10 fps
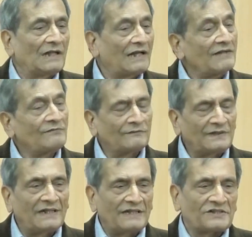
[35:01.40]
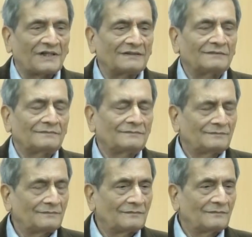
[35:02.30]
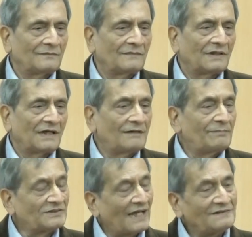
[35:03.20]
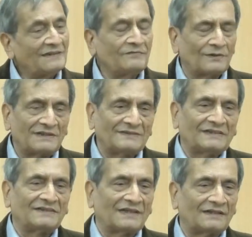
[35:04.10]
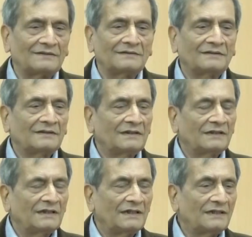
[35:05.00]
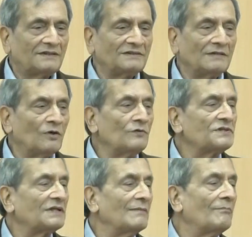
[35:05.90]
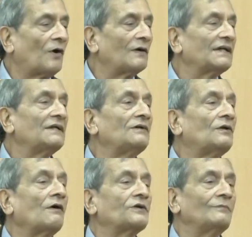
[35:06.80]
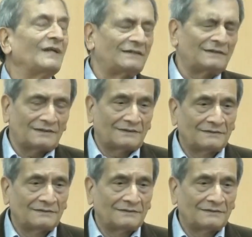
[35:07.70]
the life of the nation, and precisely for this reason, it is the most important document